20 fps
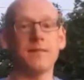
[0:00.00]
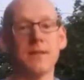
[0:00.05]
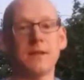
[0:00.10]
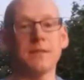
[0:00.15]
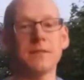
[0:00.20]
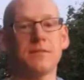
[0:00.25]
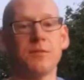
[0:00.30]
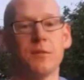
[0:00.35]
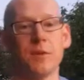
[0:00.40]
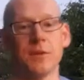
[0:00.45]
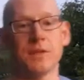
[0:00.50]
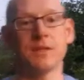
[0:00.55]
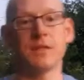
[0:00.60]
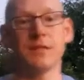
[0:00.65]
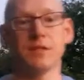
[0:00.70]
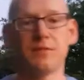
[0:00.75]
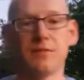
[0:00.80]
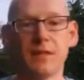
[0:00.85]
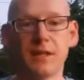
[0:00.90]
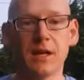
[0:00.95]
Thanks for watching
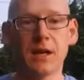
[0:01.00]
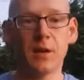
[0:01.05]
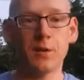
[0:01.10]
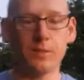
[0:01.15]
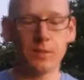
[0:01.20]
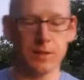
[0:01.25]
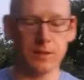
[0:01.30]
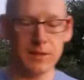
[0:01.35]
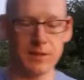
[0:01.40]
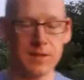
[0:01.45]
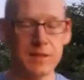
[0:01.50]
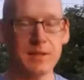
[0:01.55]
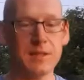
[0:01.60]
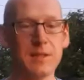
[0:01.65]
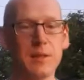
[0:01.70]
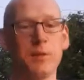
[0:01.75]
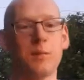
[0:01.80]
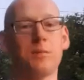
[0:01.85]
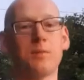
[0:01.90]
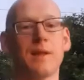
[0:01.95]
this video. There is
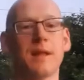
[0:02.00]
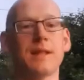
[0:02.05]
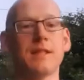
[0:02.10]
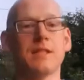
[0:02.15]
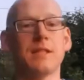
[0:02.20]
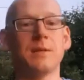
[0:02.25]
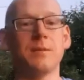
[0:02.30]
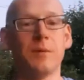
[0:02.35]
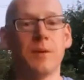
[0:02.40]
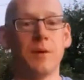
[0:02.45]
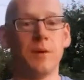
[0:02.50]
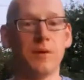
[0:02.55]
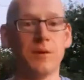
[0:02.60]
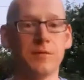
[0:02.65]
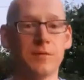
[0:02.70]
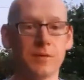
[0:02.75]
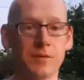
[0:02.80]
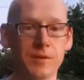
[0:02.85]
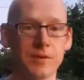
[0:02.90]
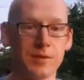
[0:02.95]
still plenty more
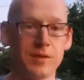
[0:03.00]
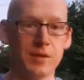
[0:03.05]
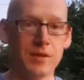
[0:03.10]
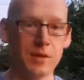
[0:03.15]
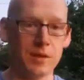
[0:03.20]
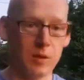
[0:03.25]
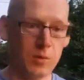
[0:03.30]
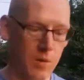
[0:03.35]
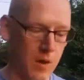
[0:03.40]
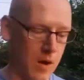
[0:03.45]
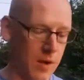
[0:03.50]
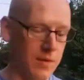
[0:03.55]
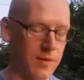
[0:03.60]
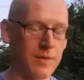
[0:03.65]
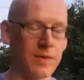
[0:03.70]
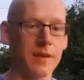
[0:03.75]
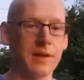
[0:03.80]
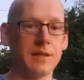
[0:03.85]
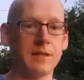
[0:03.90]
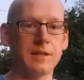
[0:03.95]
for us to do on
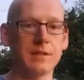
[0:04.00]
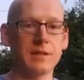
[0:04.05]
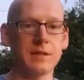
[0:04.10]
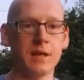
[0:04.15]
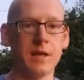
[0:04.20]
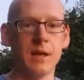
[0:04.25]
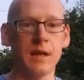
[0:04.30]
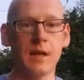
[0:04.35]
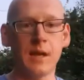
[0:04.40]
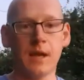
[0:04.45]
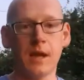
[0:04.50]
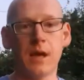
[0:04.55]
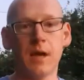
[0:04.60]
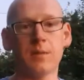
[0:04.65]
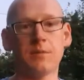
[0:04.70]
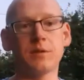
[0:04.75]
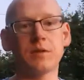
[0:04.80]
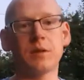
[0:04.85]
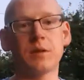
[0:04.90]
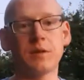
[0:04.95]
this.
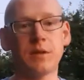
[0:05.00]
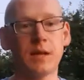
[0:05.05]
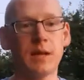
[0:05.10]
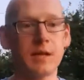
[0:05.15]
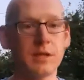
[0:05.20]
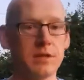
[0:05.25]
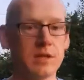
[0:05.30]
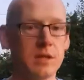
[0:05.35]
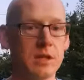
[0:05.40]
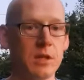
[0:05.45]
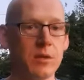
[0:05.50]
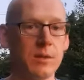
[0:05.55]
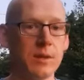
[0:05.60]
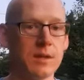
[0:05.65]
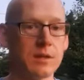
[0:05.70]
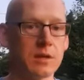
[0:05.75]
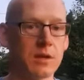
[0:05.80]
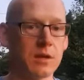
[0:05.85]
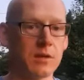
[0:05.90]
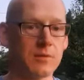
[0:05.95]
So year 2
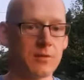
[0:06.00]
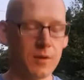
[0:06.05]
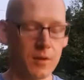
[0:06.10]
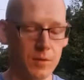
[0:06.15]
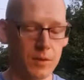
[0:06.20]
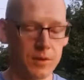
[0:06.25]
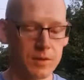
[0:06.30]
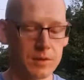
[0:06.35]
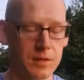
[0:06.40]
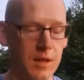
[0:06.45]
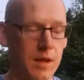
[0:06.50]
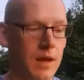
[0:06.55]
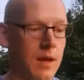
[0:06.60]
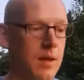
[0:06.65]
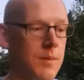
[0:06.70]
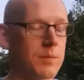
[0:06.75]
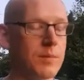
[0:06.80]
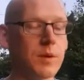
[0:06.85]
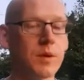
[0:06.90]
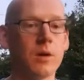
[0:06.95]
is going to focus a
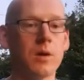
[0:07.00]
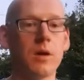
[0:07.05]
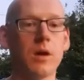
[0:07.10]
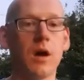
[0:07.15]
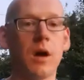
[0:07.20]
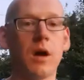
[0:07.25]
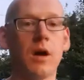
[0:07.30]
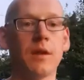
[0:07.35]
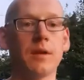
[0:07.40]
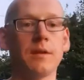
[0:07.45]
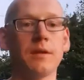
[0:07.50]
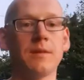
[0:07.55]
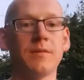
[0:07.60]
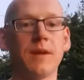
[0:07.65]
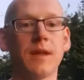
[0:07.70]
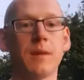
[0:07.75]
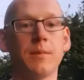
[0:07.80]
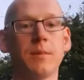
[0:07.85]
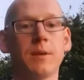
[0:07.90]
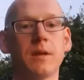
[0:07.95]
lot more on
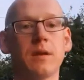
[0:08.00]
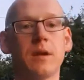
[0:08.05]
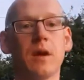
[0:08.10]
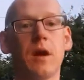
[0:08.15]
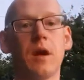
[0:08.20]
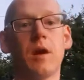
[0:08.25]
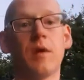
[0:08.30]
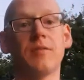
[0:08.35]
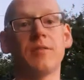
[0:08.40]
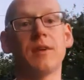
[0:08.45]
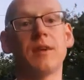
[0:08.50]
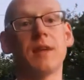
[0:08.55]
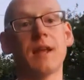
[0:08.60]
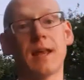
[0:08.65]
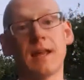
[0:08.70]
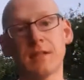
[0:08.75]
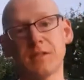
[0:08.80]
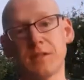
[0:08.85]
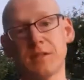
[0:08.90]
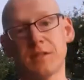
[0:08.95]
development of
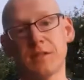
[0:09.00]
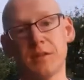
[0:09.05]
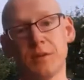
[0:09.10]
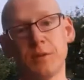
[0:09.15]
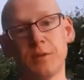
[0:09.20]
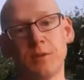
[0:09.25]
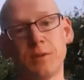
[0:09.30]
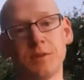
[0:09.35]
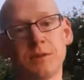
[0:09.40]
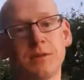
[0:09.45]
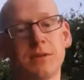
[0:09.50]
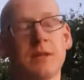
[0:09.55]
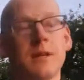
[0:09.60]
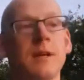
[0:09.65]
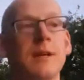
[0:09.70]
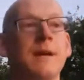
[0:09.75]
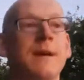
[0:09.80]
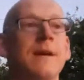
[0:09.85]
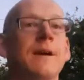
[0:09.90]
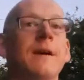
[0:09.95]
analysis tools.
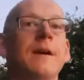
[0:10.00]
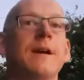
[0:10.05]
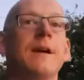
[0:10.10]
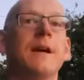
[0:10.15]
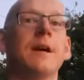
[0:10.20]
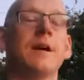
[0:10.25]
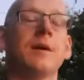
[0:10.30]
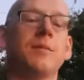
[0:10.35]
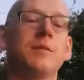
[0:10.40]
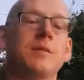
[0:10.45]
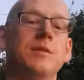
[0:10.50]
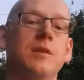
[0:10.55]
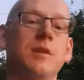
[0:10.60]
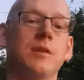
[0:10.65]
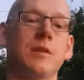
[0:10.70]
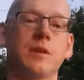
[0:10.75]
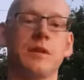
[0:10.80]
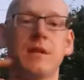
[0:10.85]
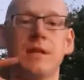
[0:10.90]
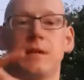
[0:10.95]
So
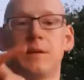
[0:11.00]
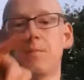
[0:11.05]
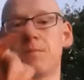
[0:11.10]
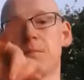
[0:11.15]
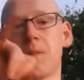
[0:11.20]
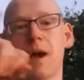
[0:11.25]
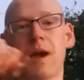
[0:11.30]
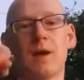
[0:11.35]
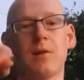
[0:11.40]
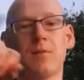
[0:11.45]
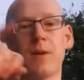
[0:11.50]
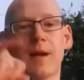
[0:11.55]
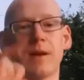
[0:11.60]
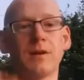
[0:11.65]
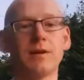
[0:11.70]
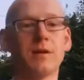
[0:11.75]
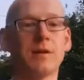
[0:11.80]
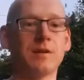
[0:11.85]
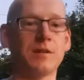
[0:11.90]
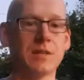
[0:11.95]
the My
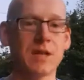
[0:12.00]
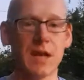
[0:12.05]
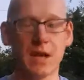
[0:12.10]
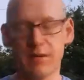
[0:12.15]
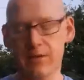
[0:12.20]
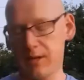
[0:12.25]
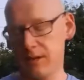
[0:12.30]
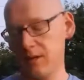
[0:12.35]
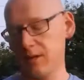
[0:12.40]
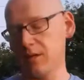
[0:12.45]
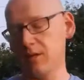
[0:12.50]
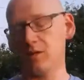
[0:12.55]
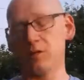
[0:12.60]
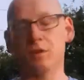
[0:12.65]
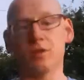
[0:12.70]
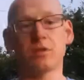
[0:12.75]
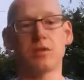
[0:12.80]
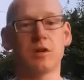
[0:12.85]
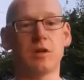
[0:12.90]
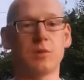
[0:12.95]
Records area that you
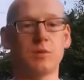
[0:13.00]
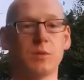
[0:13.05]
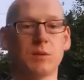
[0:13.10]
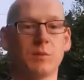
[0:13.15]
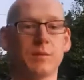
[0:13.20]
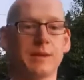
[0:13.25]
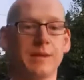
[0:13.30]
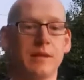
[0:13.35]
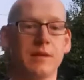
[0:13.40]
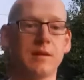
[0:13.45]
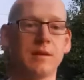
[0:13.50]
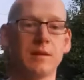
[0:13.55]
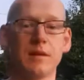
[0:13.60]
just saw will be